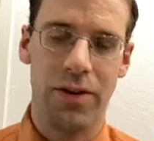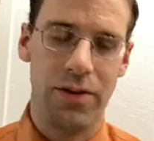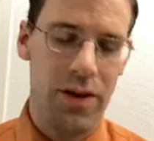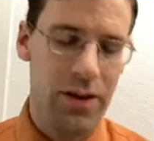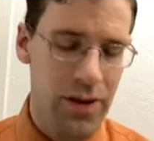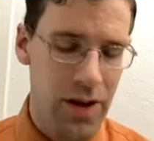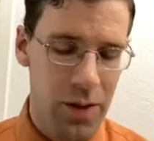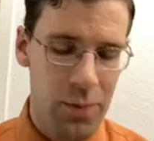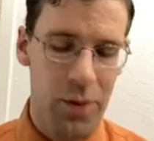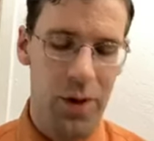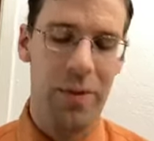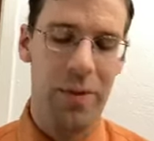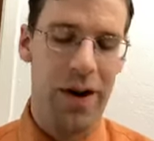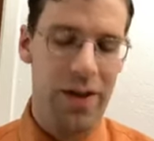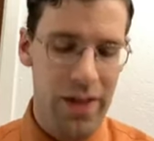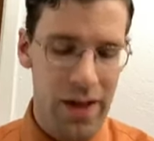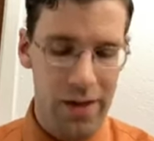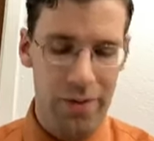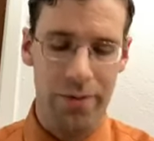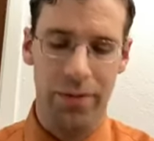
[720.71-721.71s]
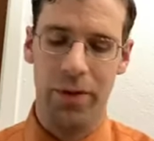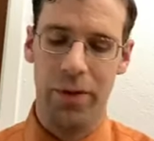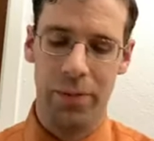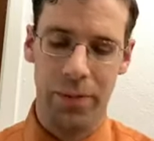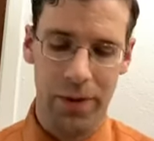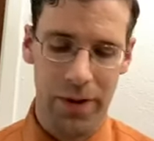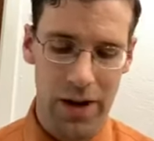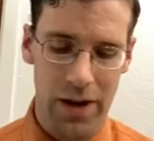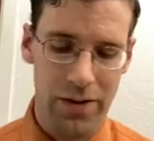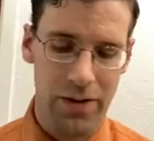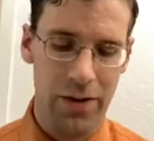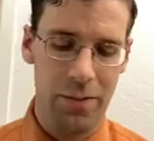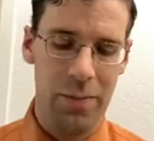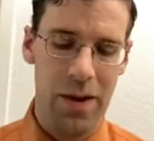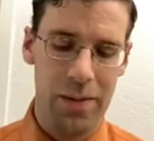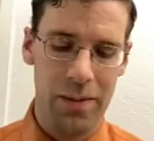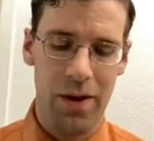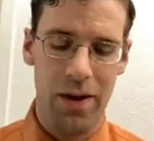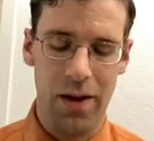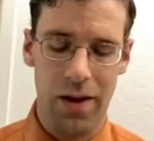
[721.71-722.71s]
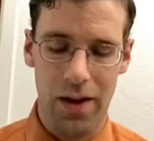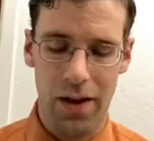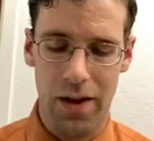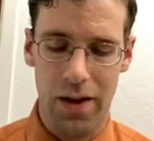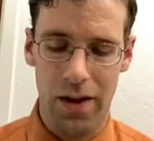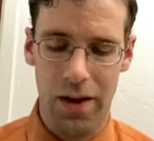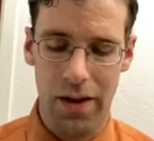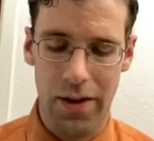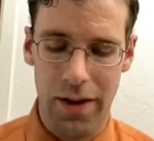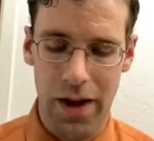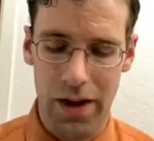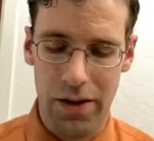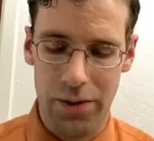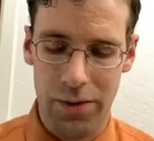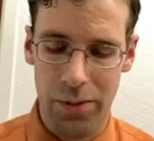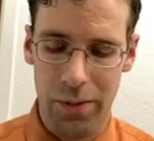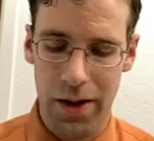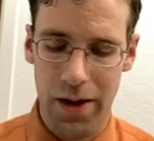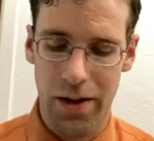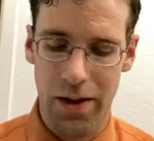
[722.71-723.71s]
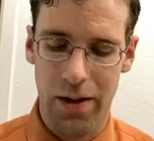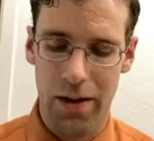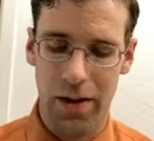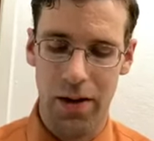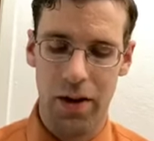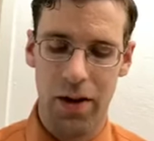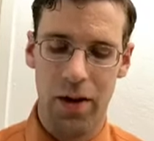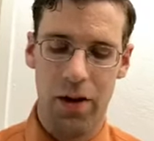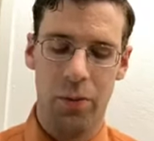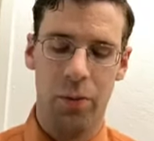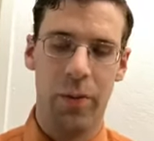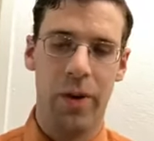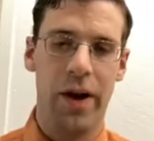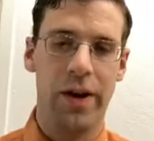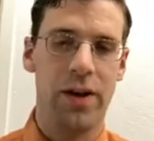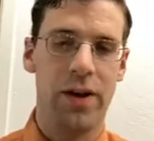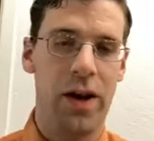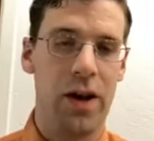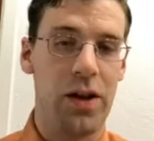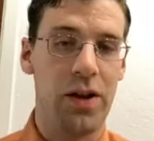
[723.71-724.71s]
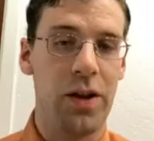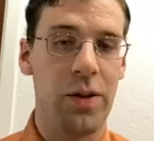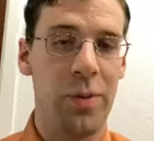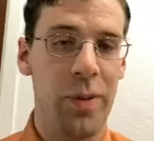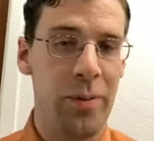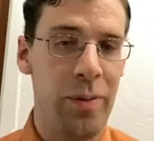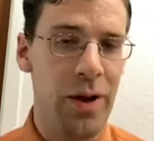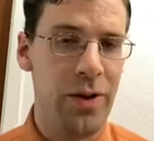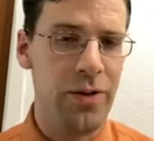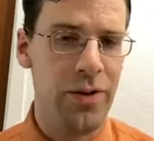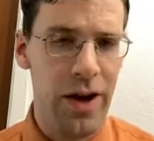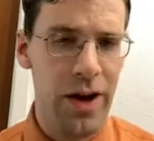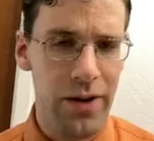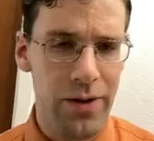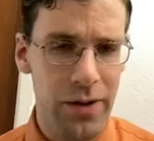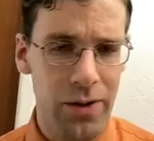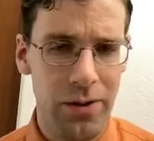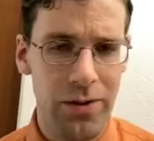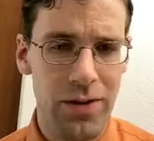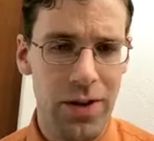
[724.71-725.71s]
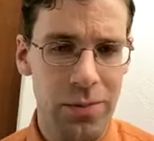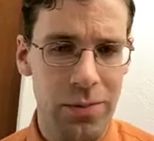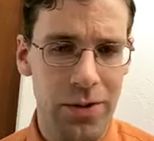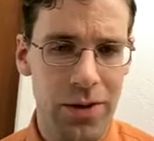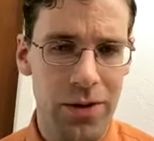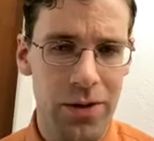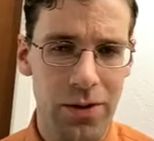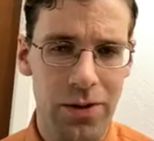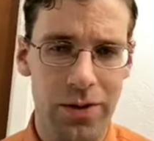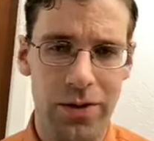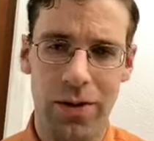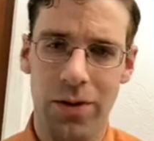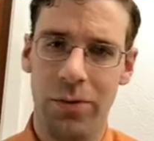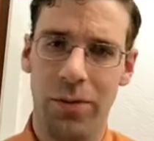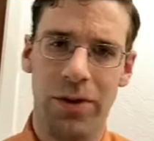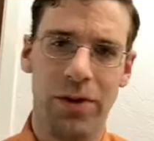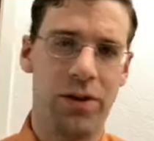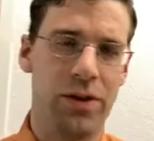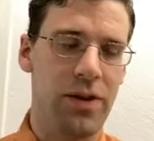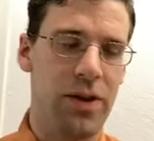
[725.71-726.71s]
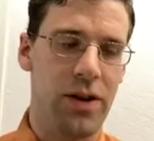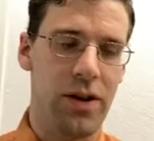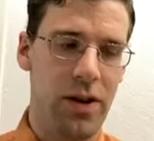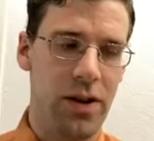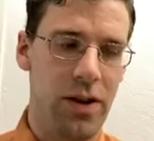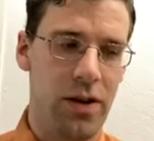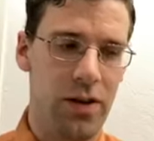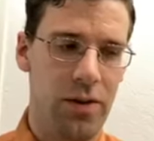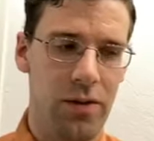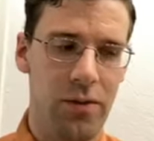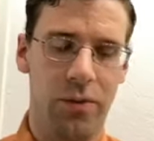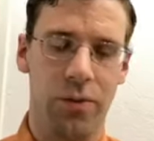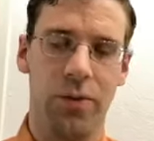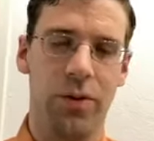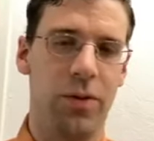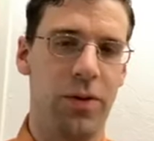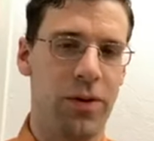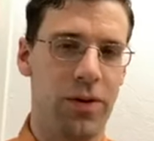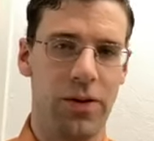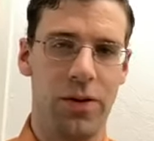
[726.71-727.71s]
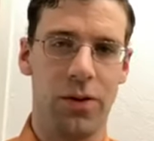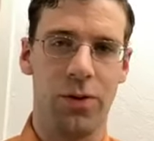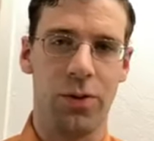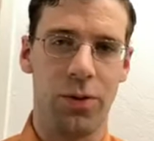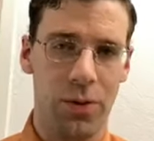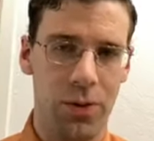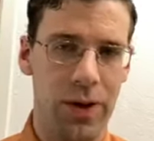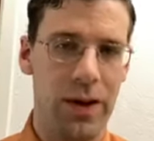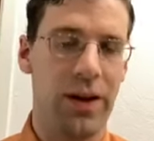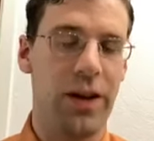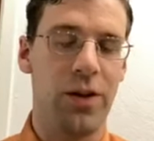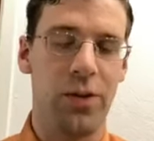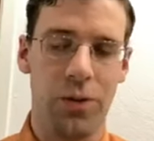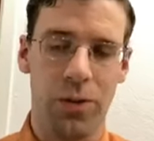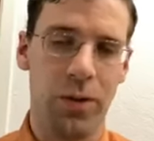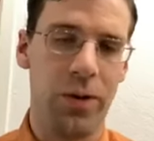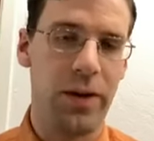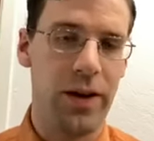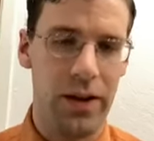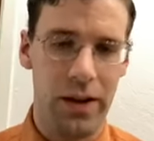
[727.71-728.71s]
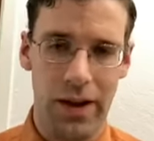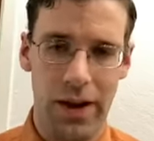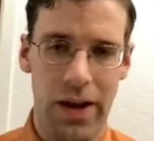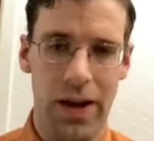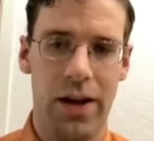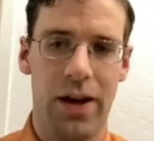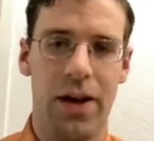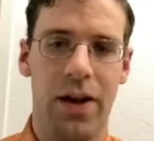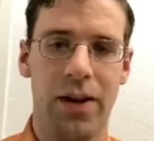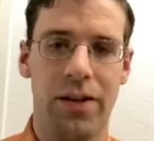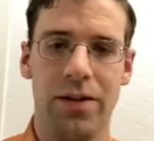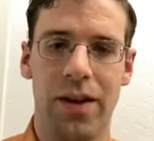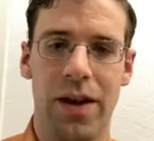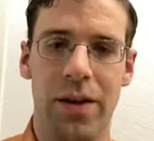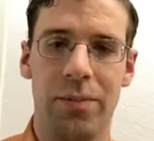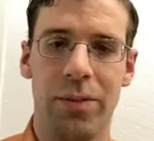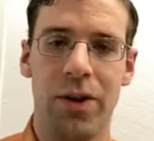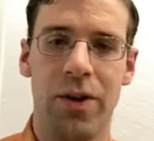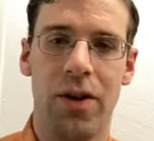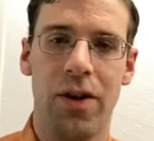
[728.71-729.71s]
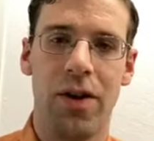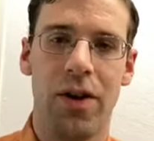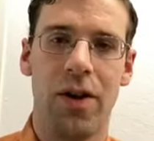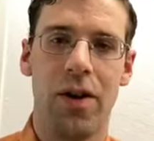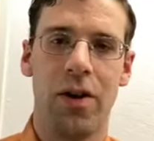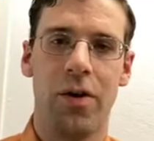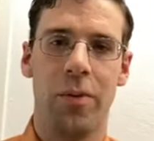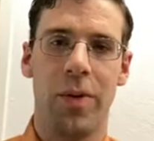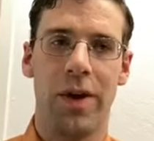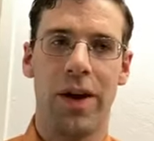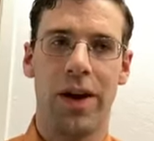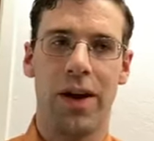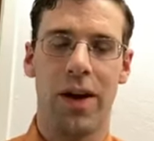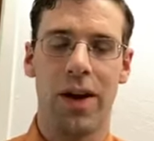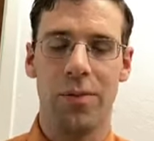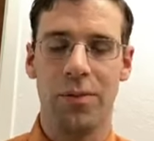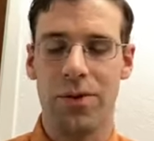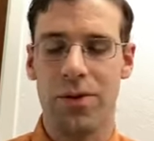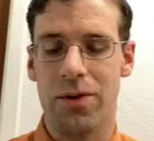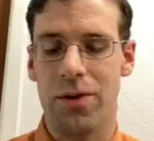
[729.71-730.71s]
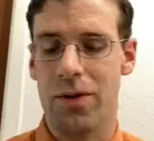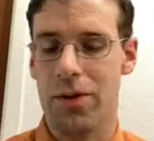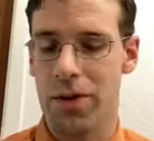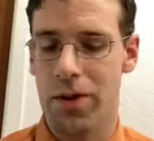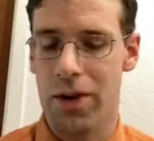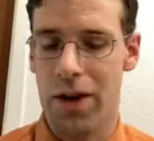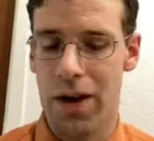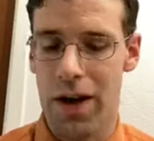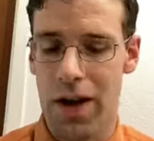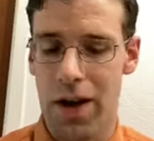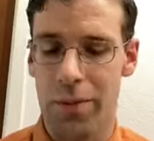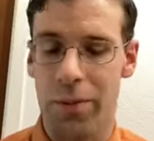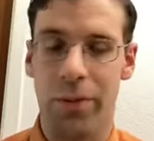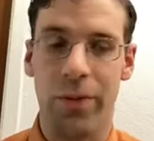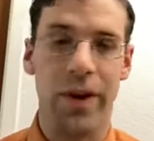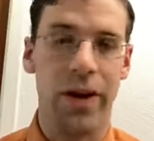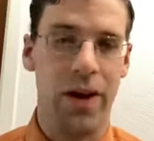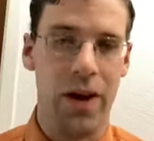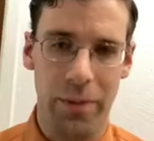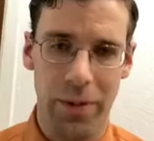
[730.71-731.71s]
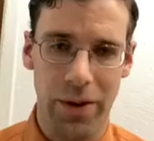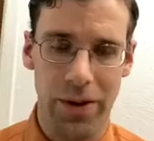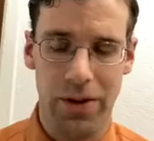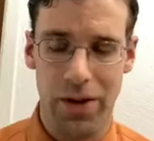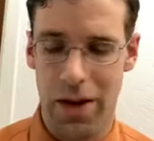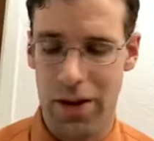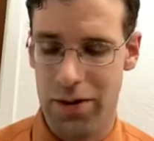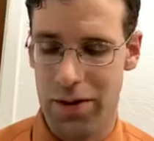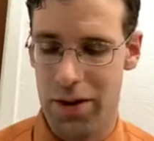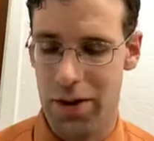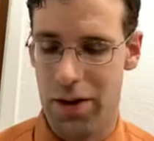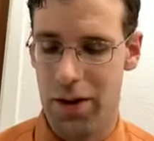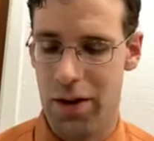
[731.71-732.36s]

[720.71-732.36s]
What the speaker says: So I'll talk more about that full progression maybe next week when I talk a little bit about tritone substitution, which is a really, really neat concept when it comes to reharmonization.